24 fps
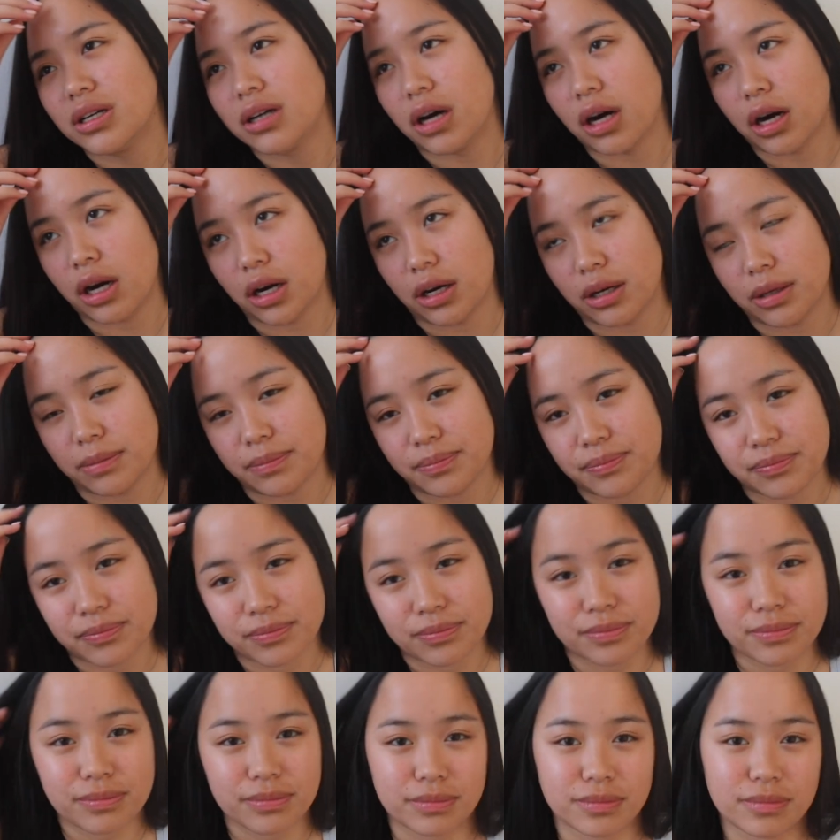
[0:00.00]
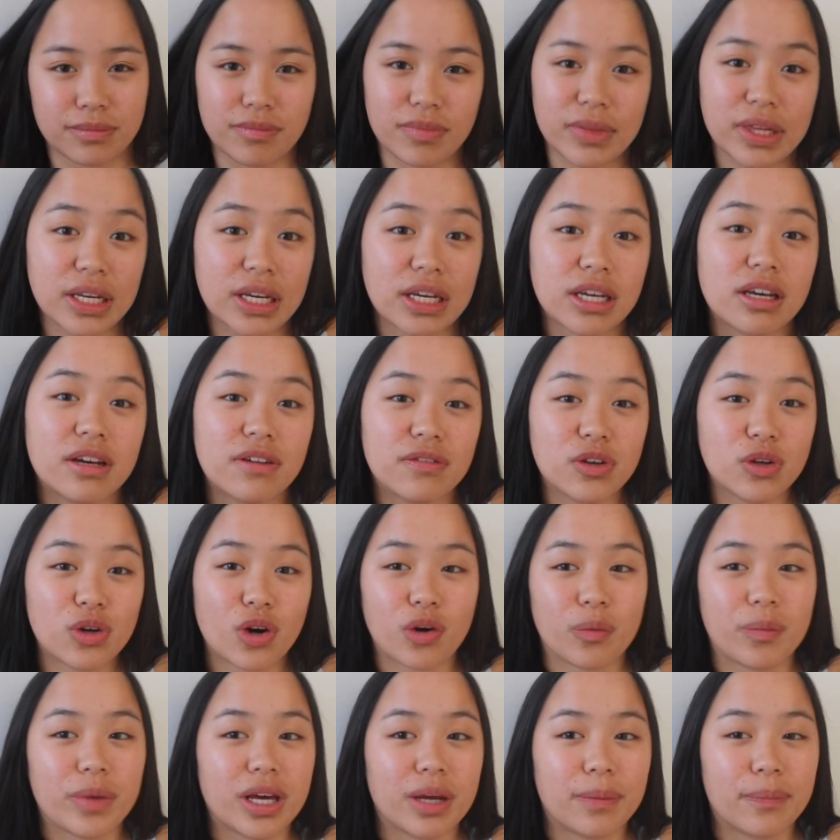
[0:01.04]
If you
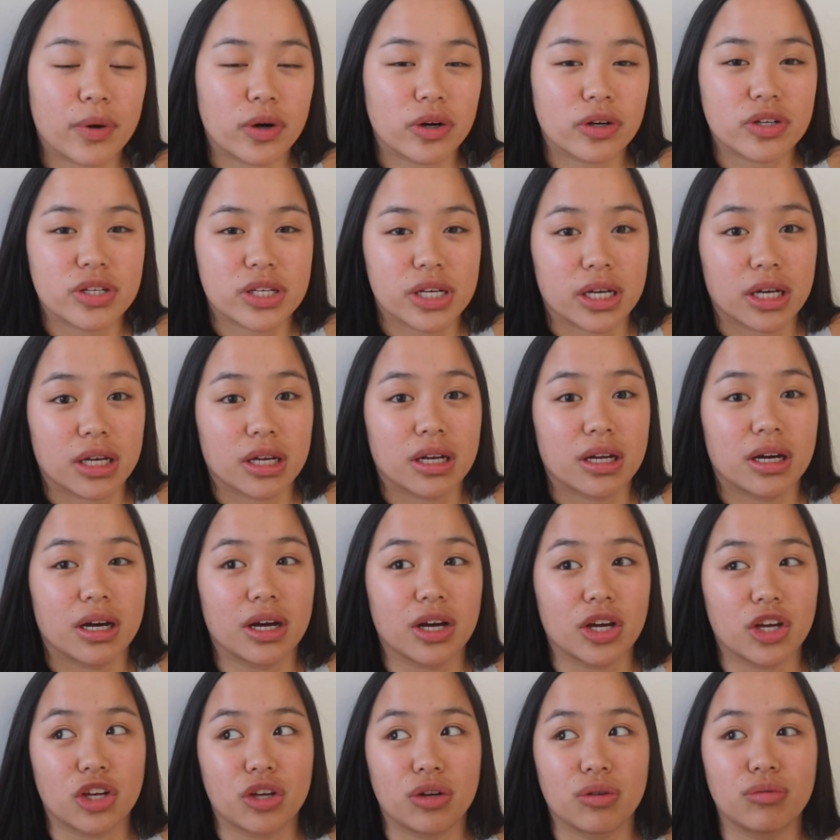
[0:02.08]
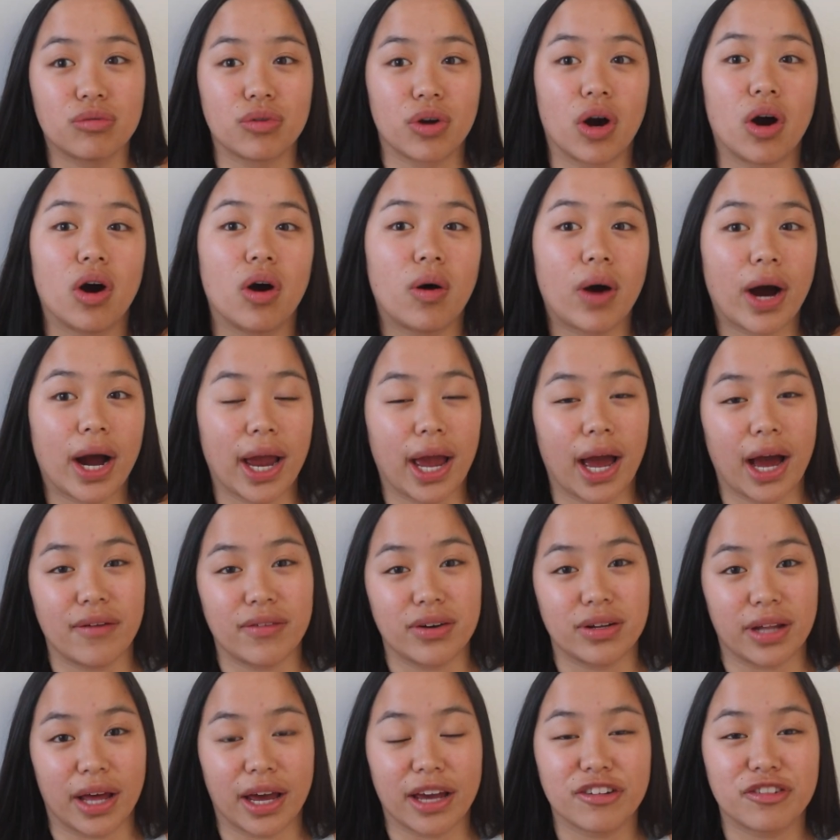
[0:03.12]
know me in person, you know I have
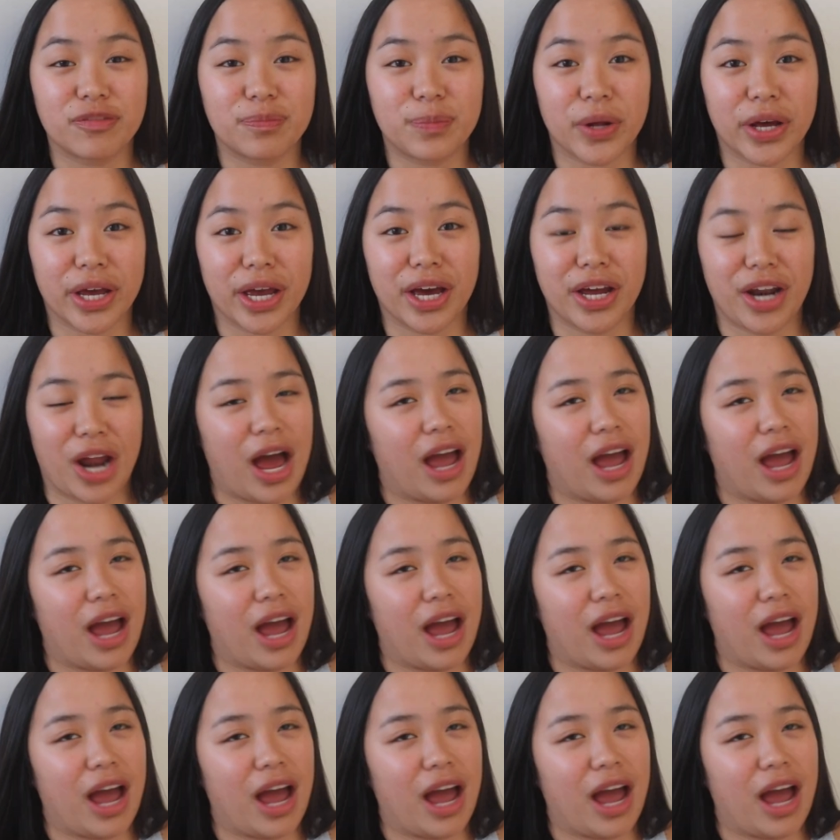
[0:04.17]
a life plan.